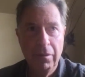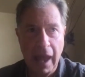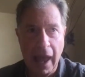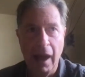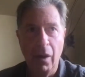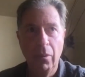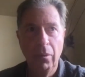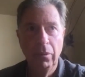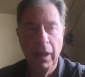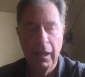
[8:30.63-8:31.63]
now,
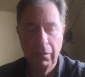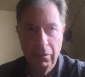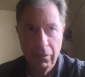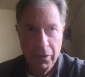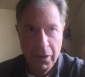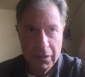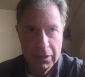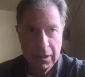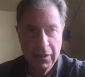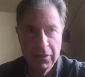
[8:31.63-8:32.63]
like
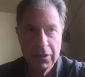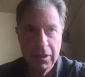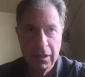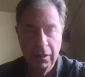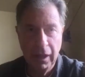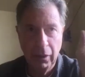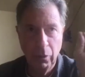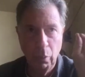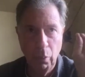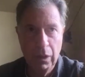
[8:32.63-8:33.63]
this instant, like
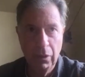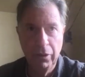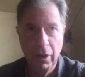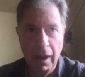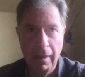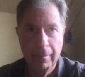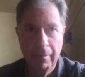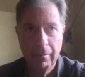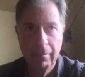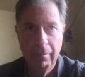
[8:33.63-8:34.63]
real time,